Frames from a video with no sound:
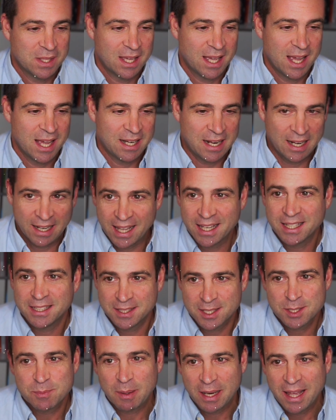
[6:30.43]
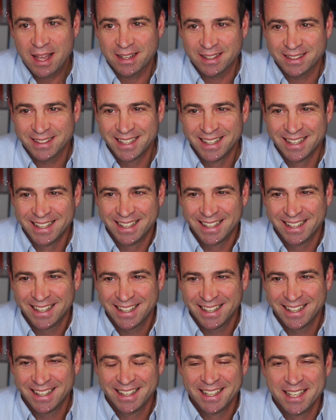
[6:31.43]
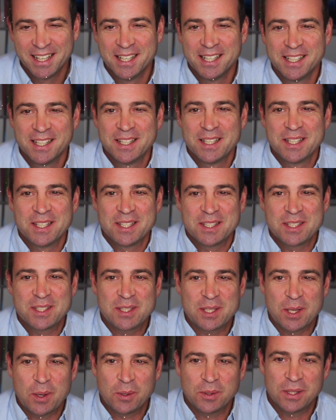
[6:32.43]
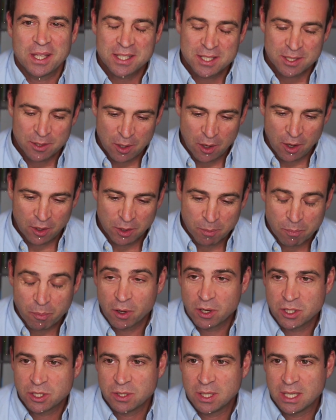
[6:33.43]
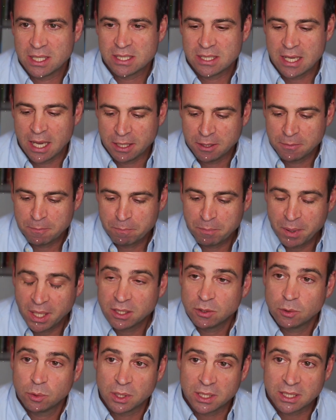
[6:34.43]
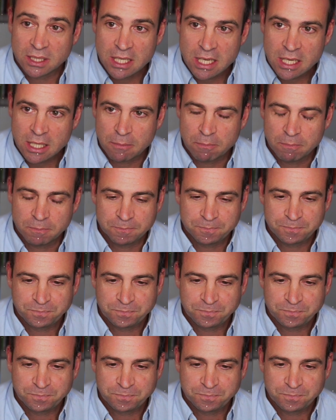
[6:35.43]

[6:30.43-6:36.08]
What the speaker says: And I like this plan. So that's on the personal side. Back to the team.